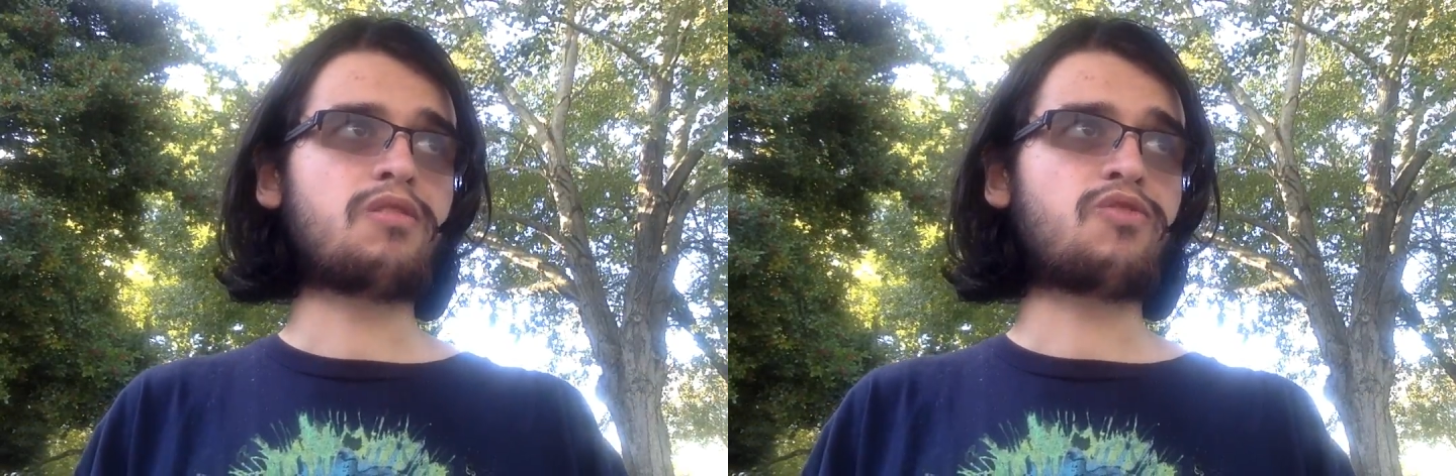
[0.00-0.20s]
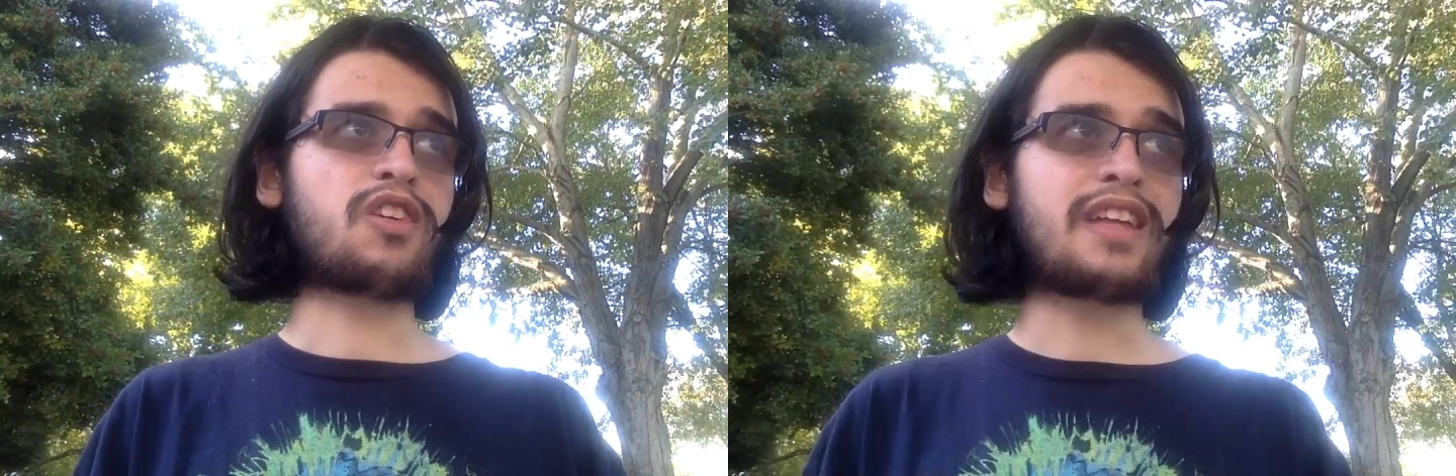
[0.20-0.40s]

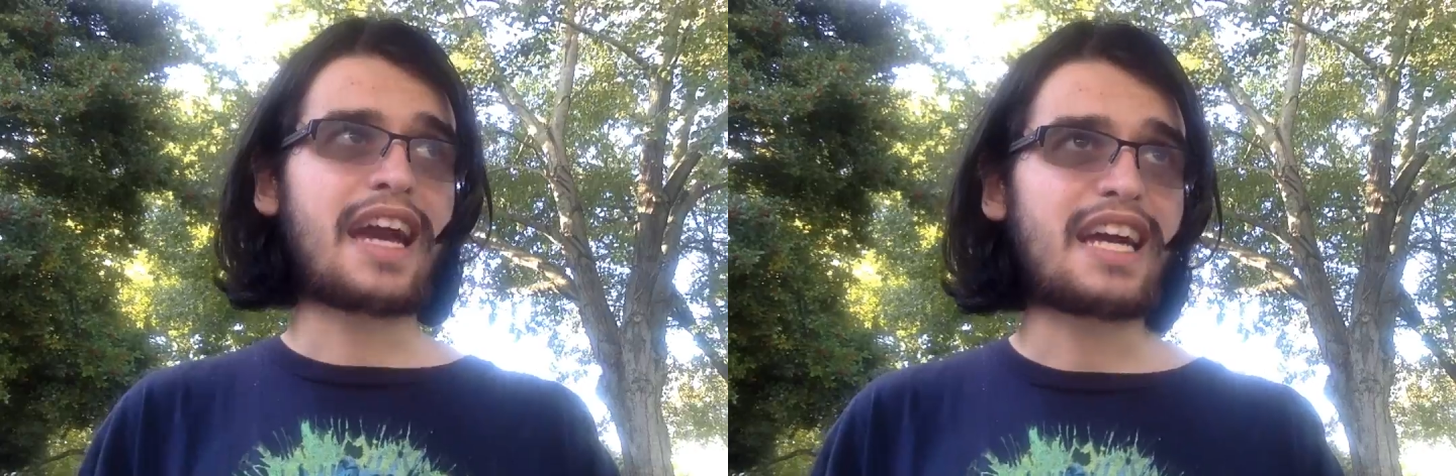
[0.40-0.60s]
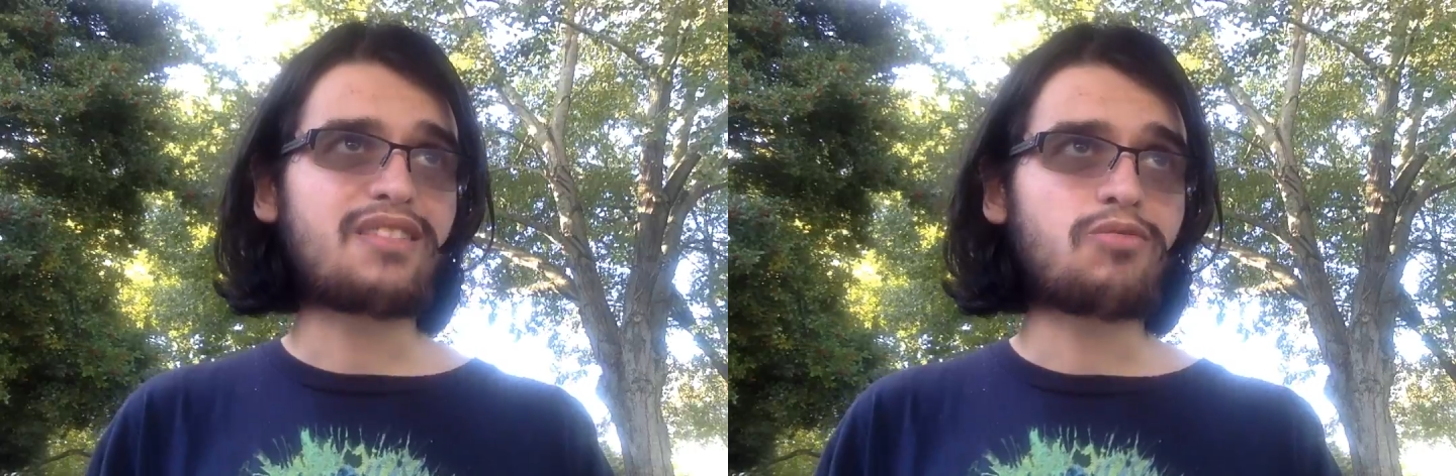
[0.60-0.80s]
For
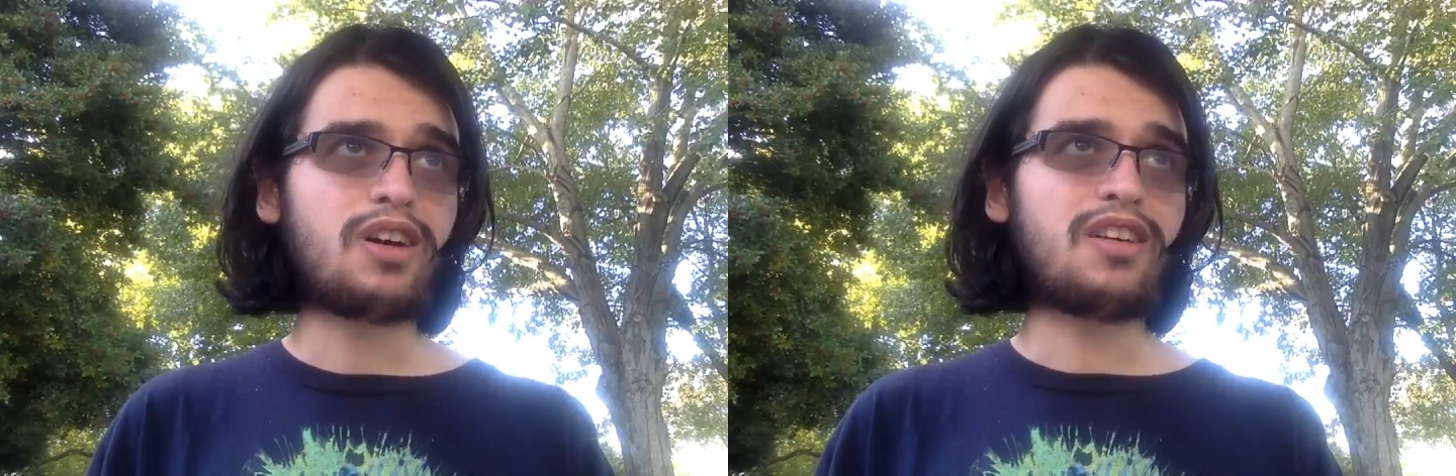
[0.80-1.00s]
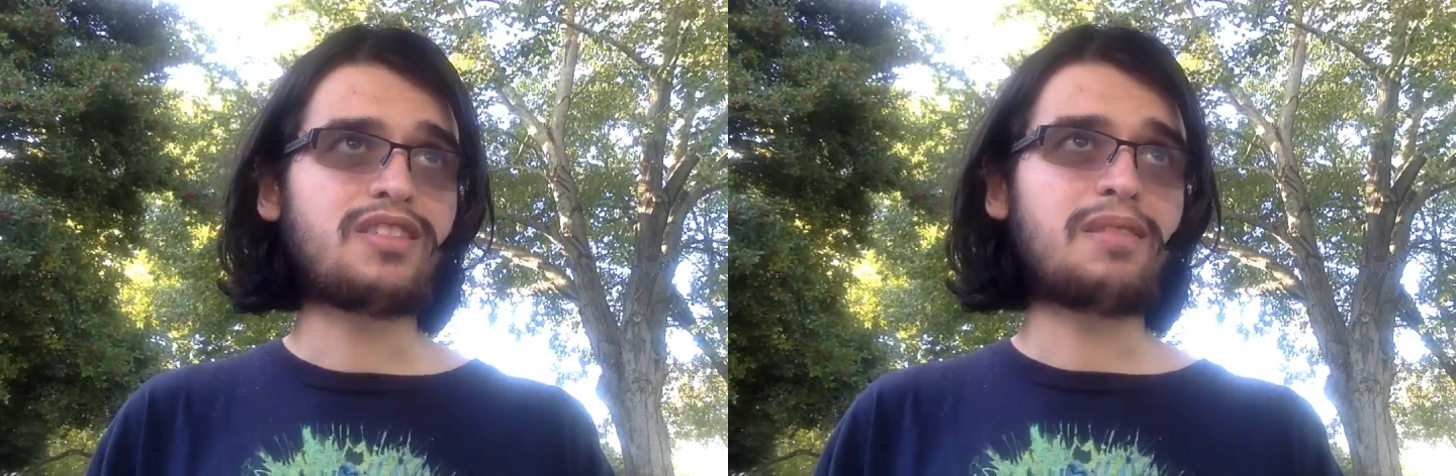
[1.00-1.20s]
gas
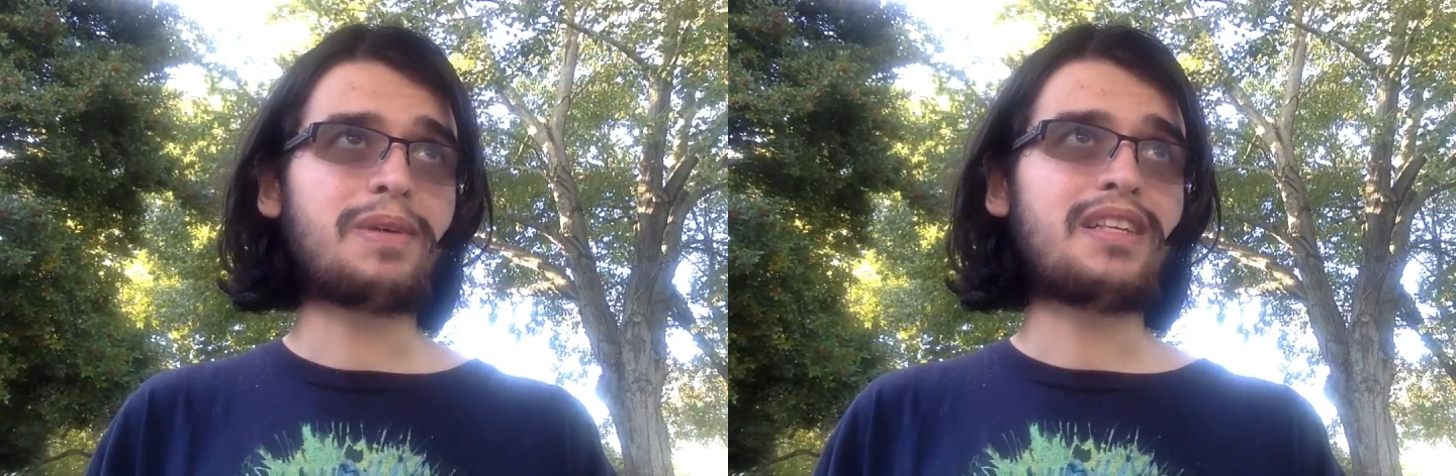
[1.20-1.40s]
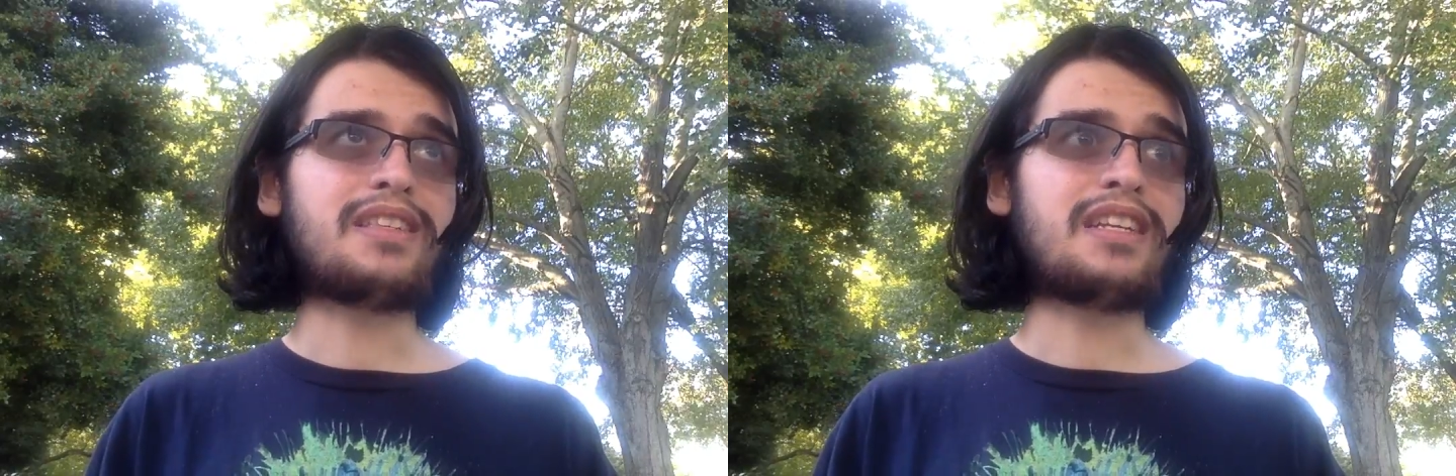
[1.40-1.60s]
wells, you
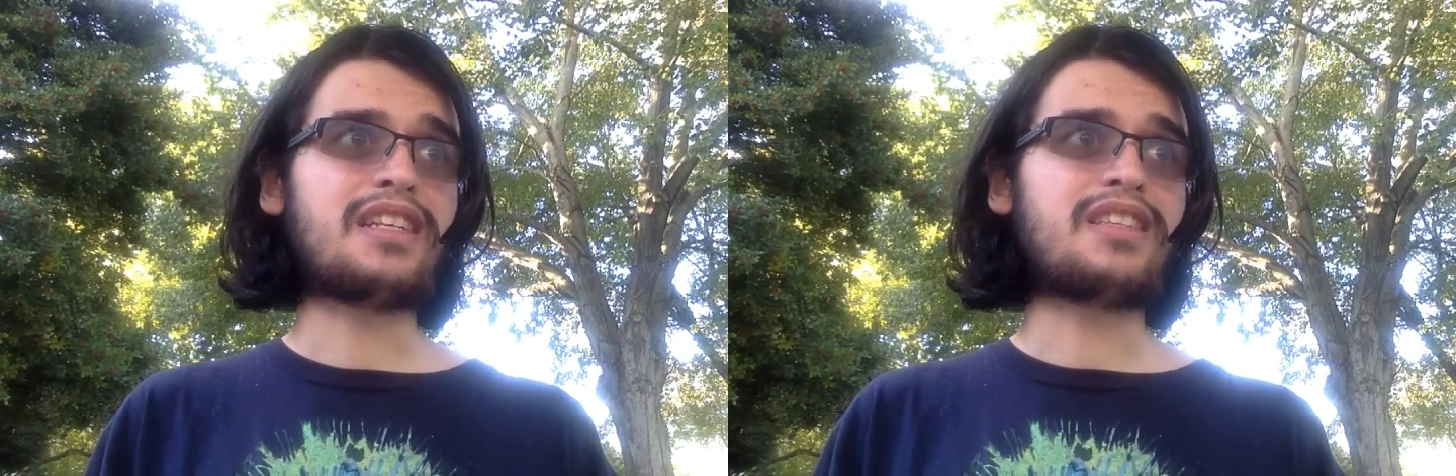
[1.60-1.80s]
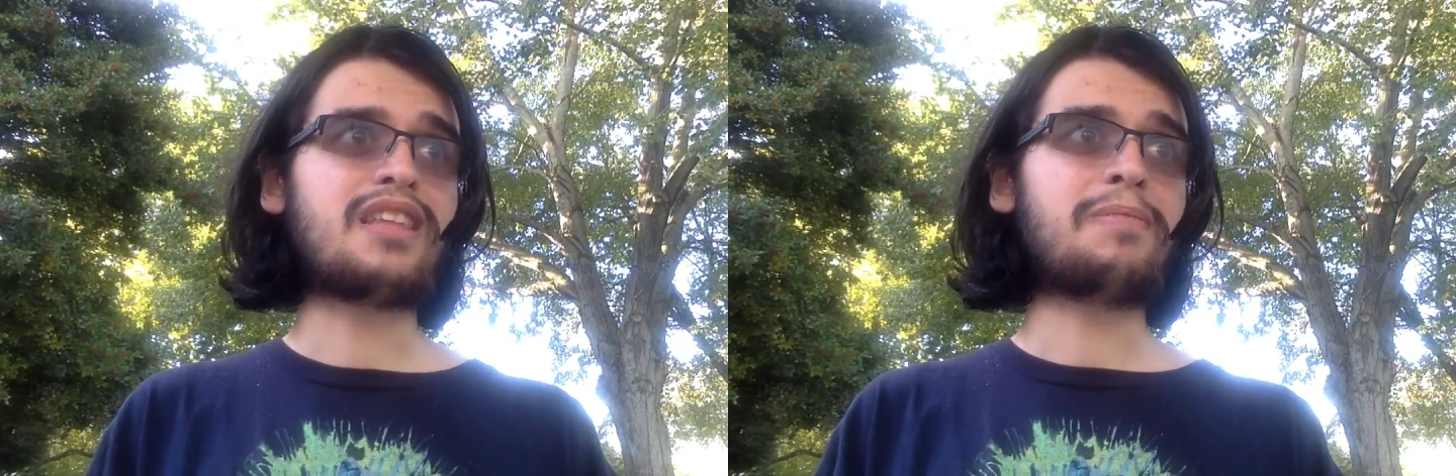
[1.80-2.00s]
need